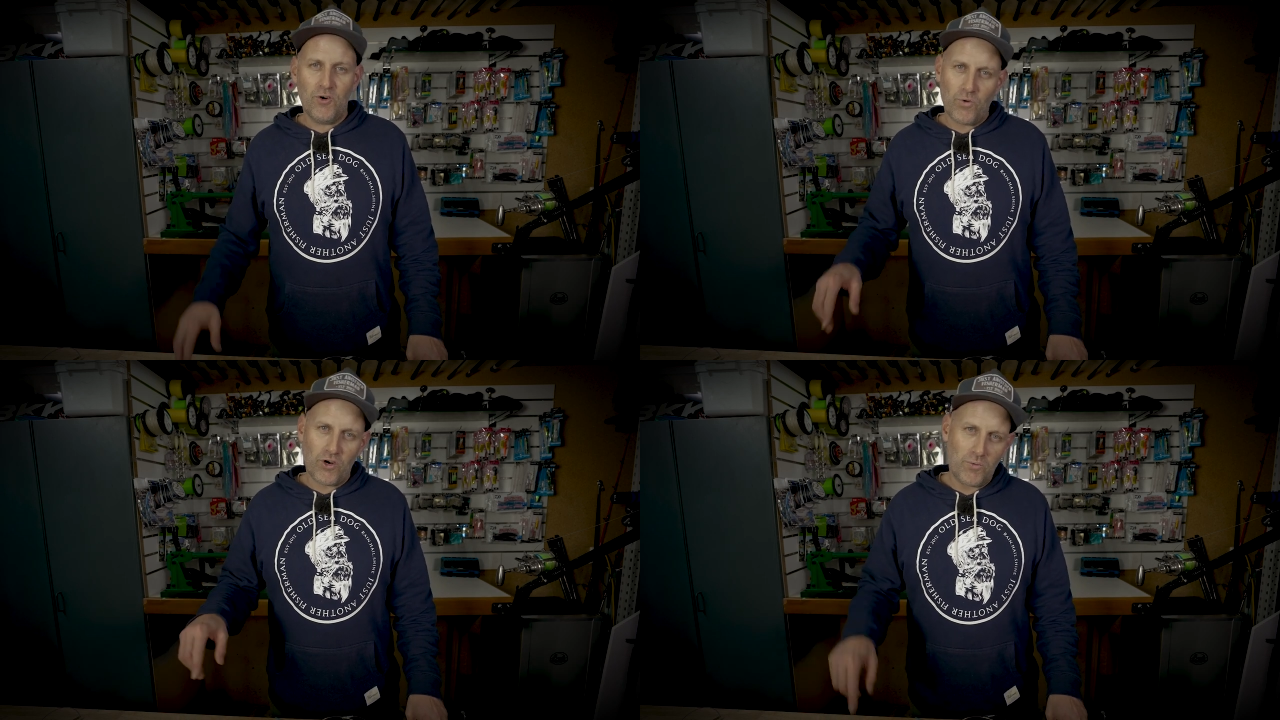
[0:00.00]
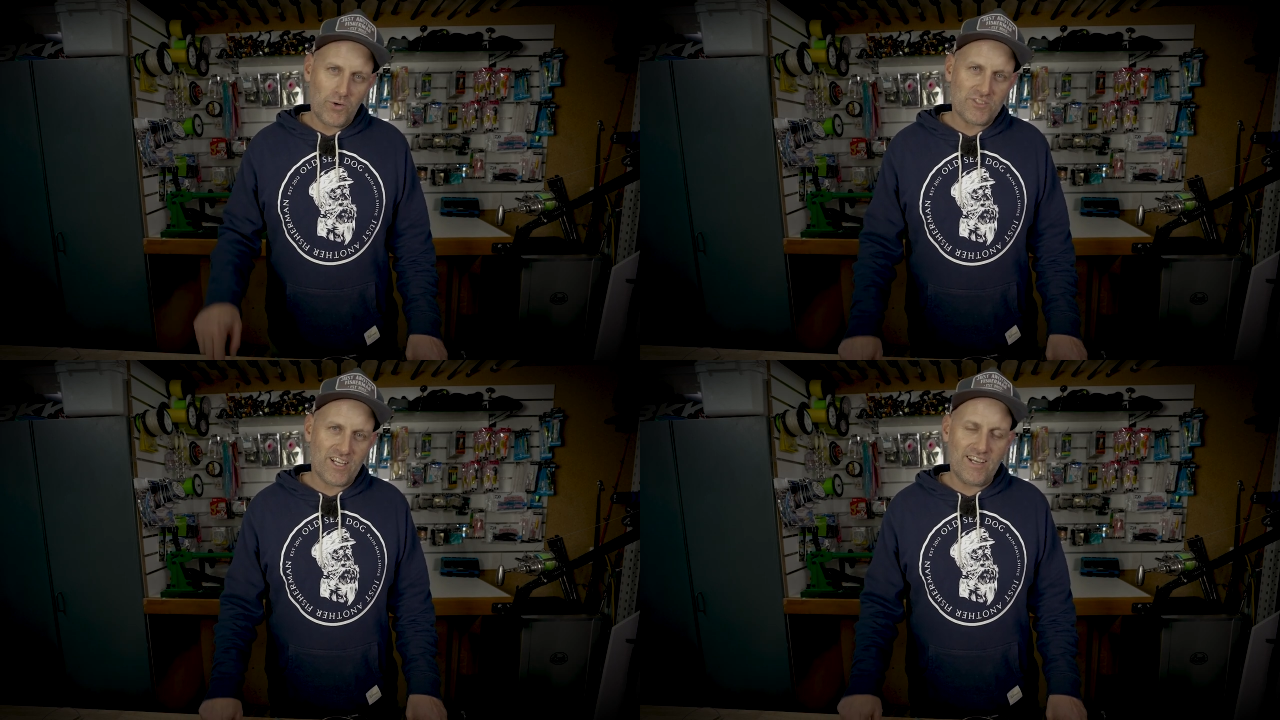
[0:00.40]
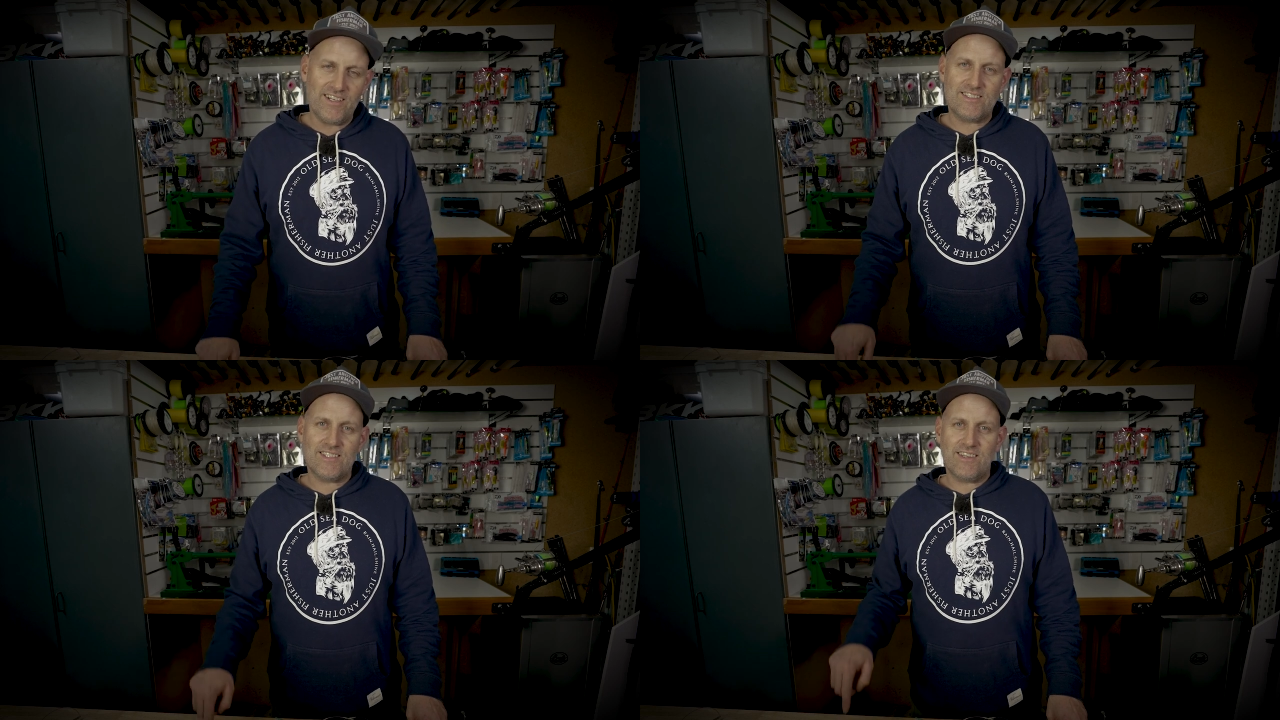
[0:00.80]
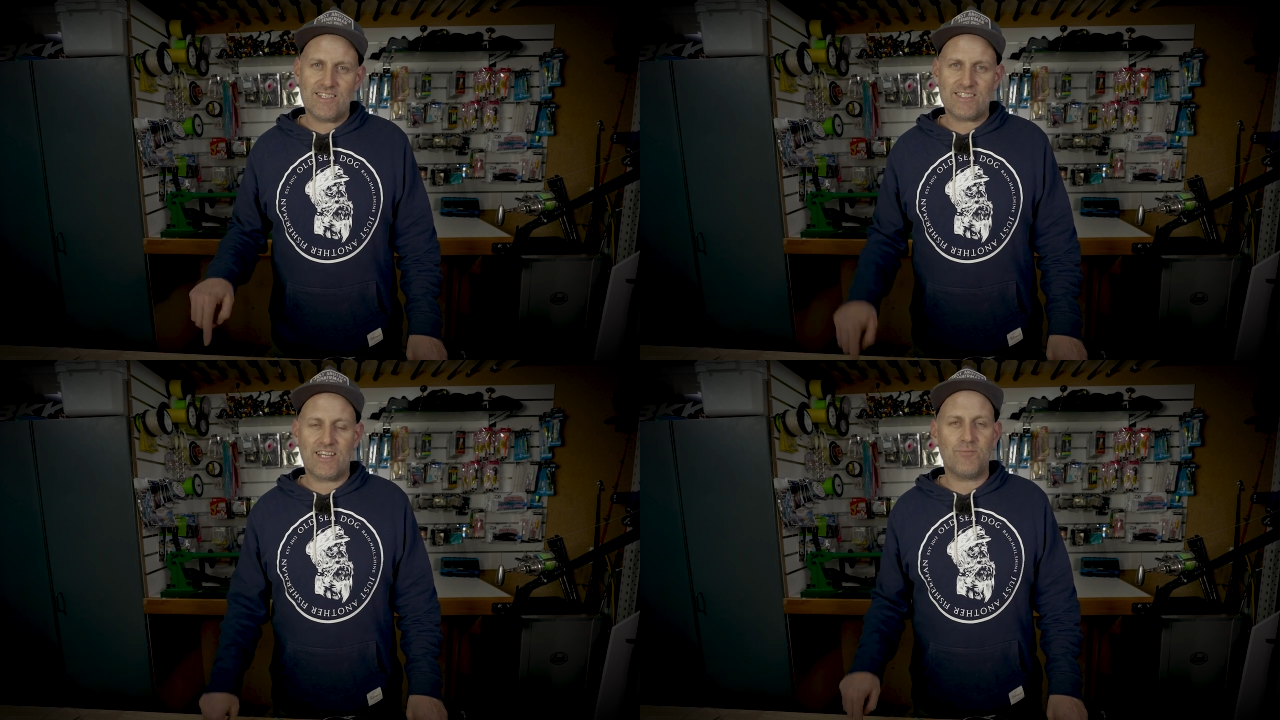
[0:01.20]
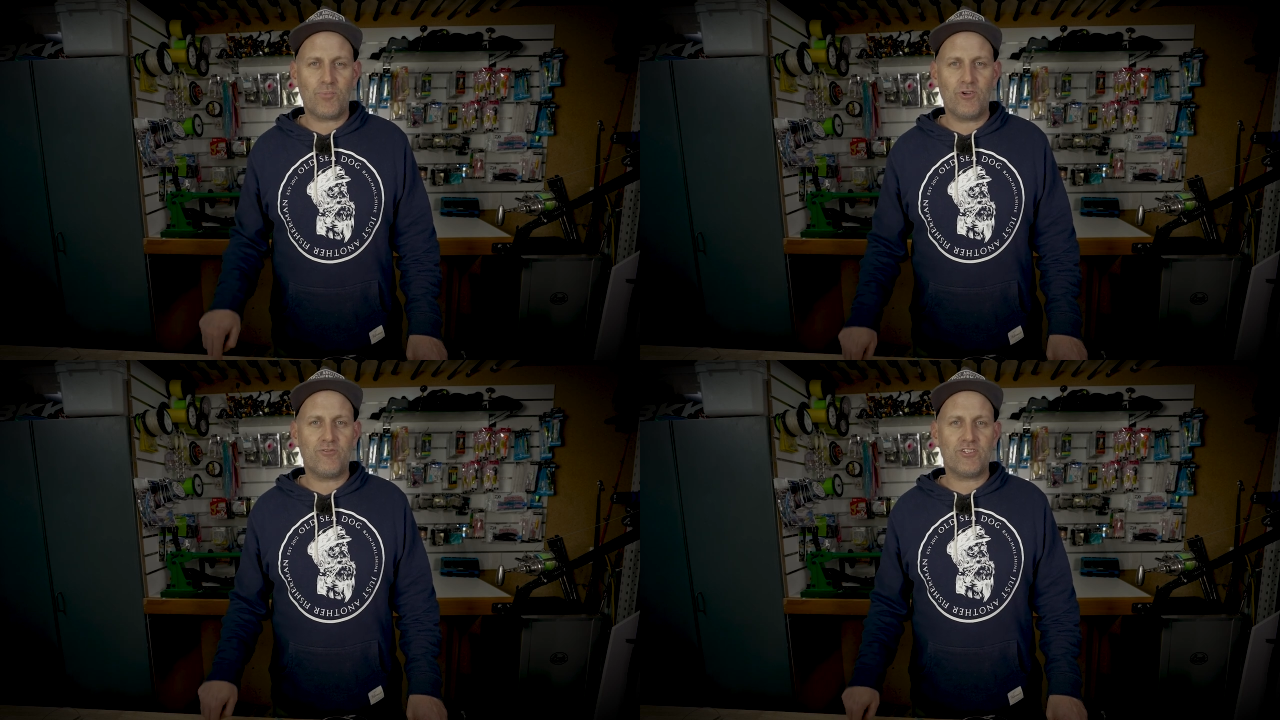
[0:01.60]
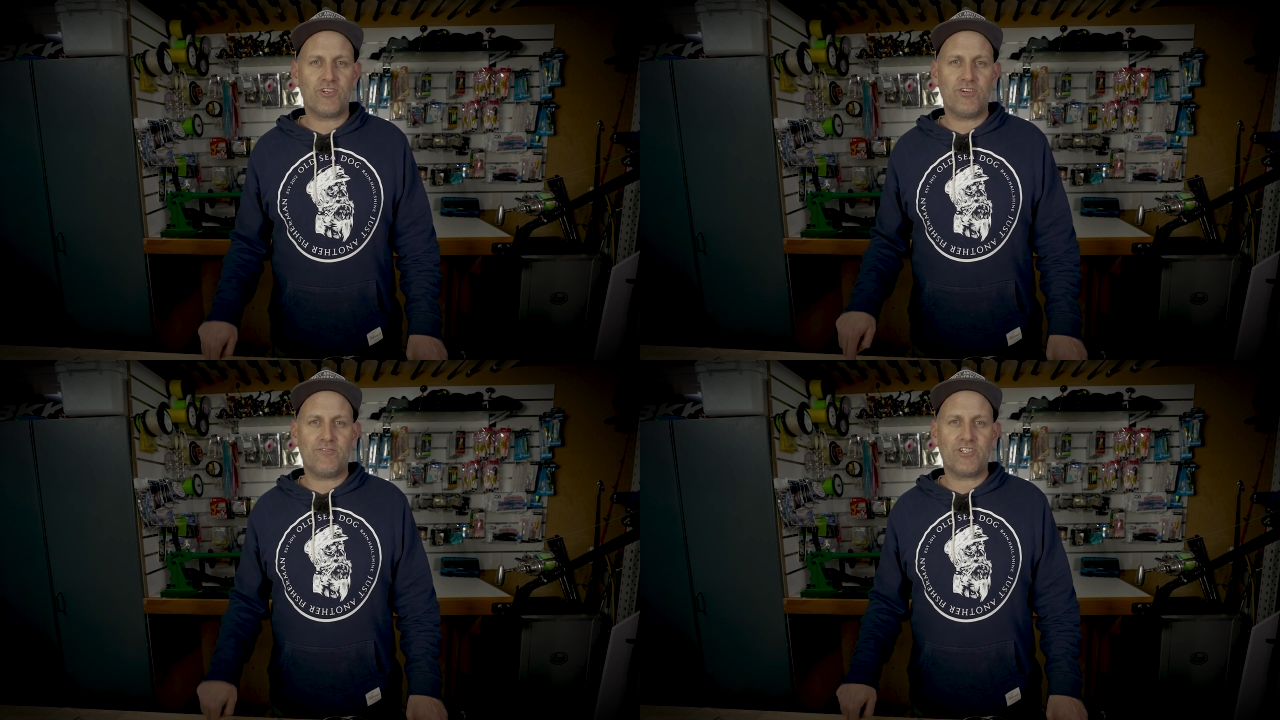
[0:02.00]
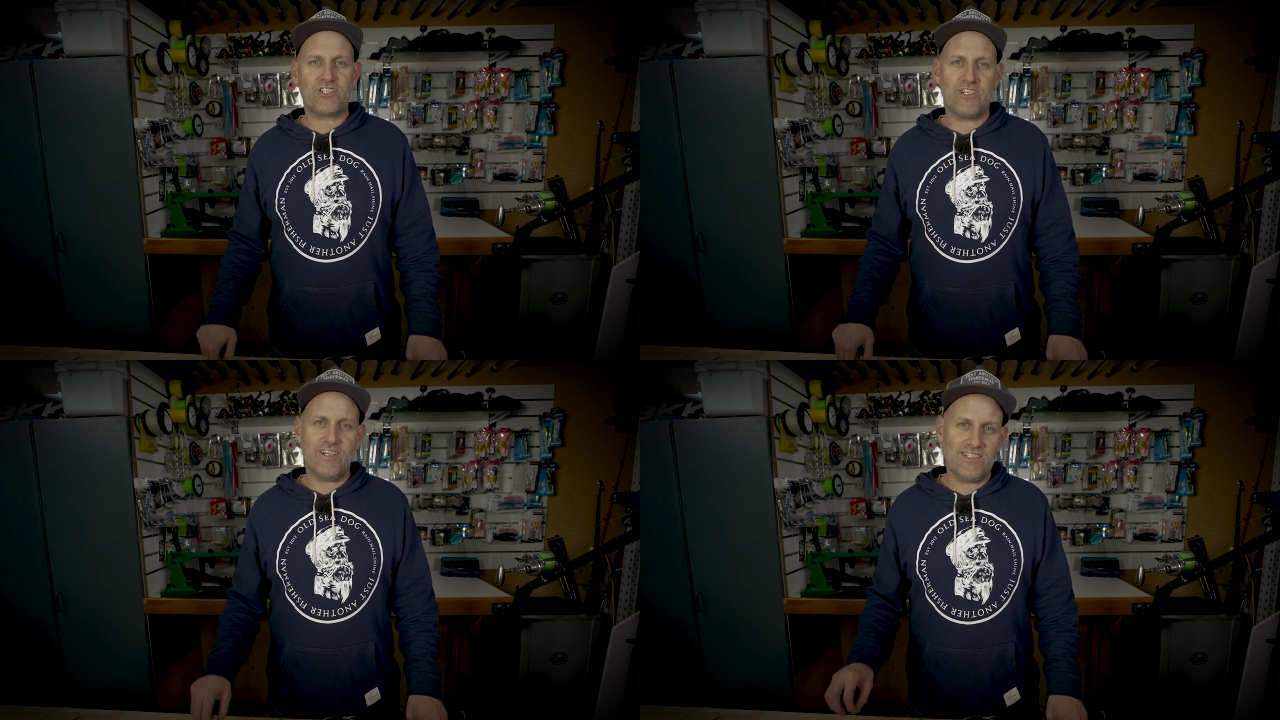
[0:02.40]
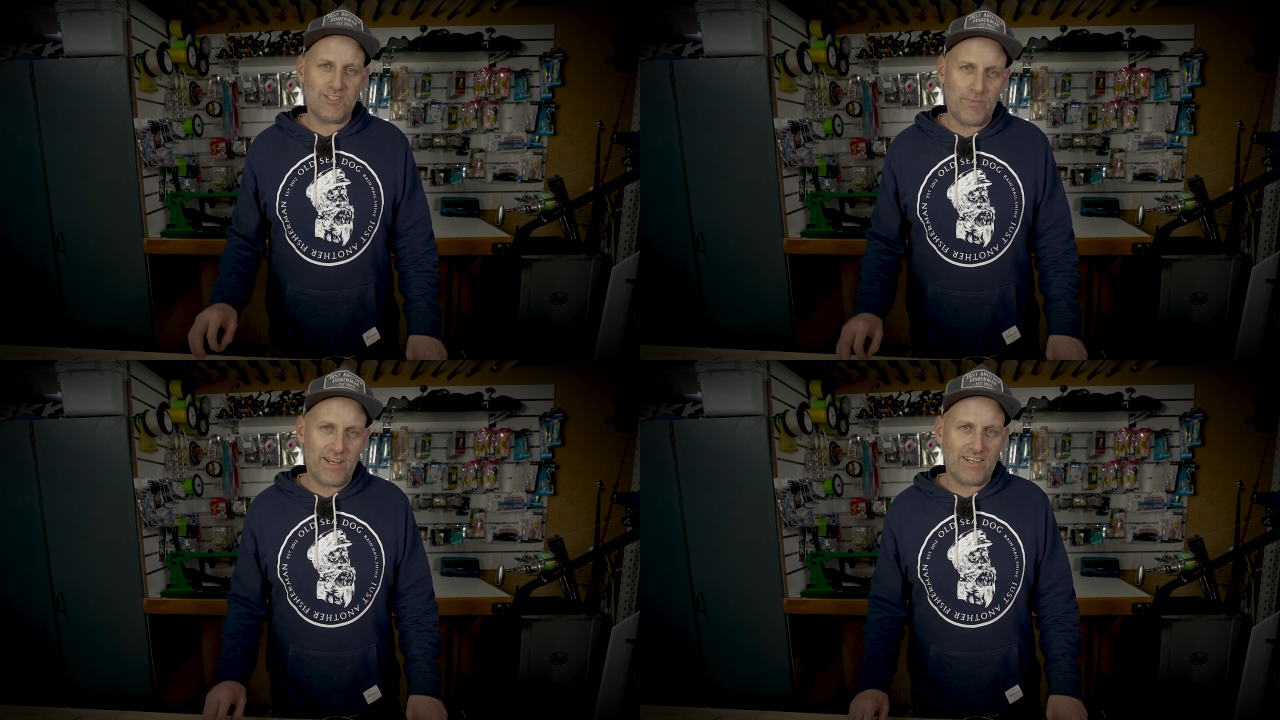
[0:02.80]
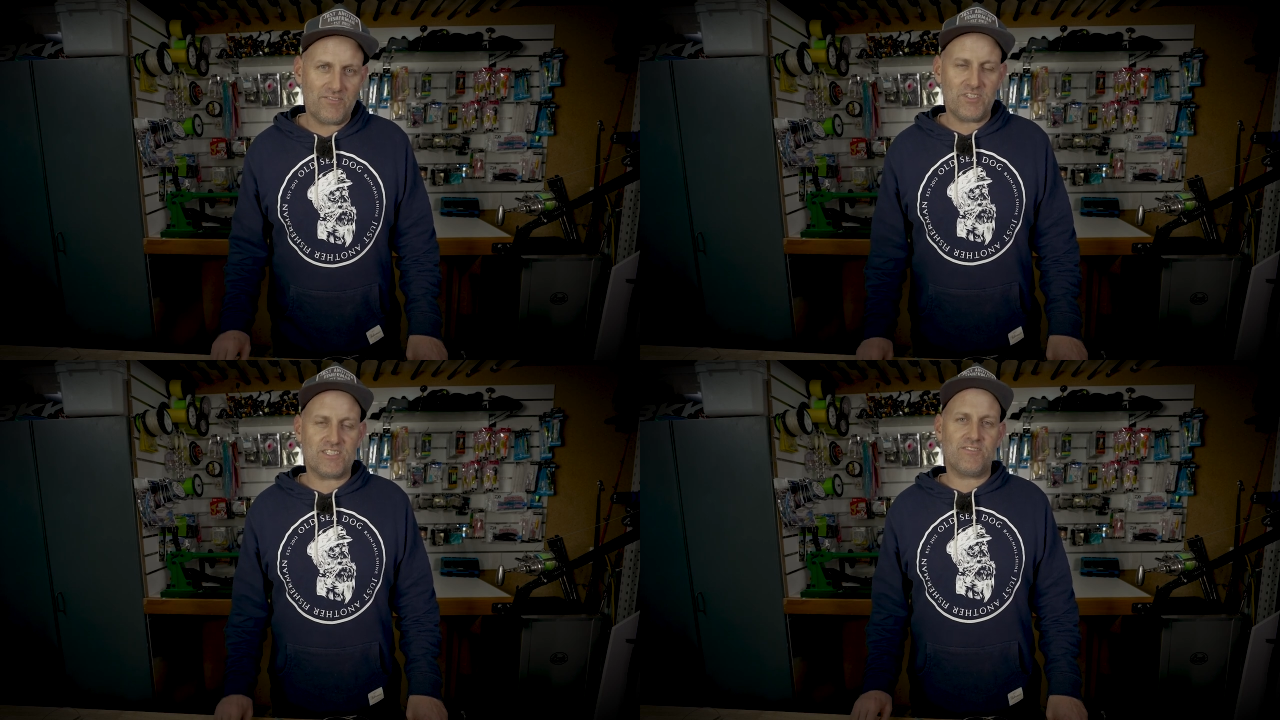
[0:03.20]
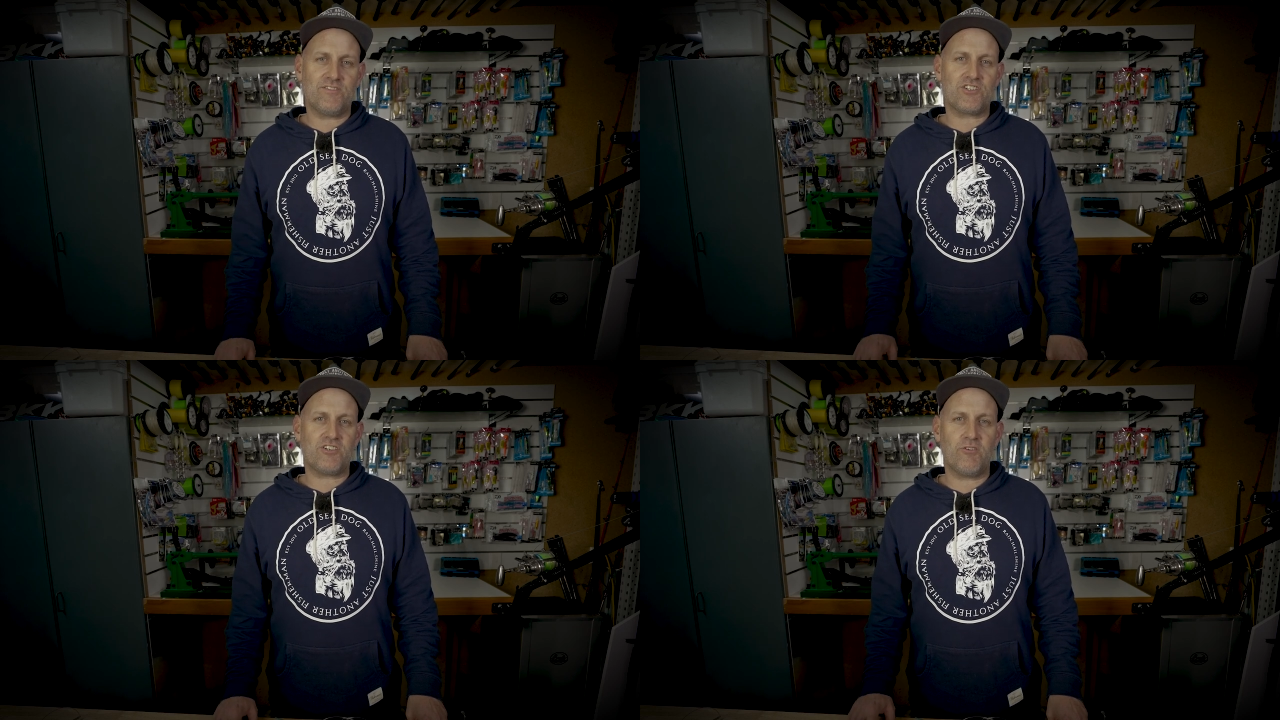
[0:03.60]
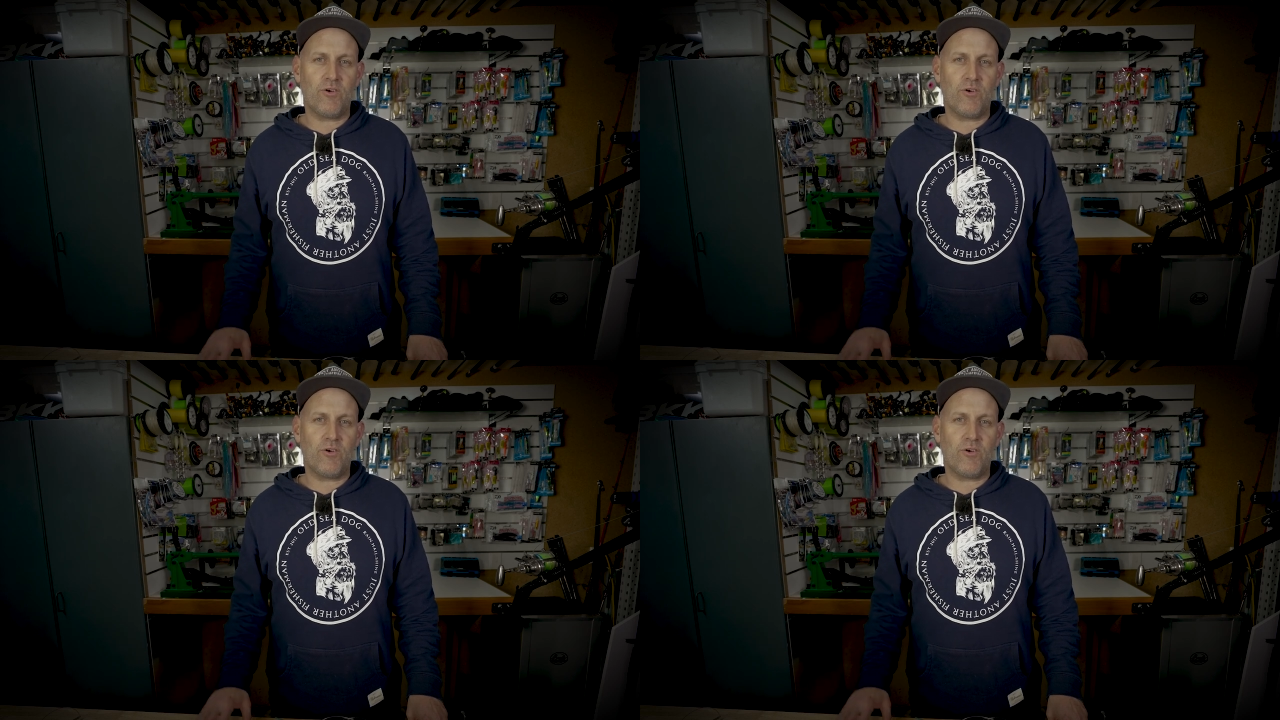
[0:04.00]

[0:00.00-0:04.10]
What I will say is the southern bluefin tuna fishery is a magnificent fishery.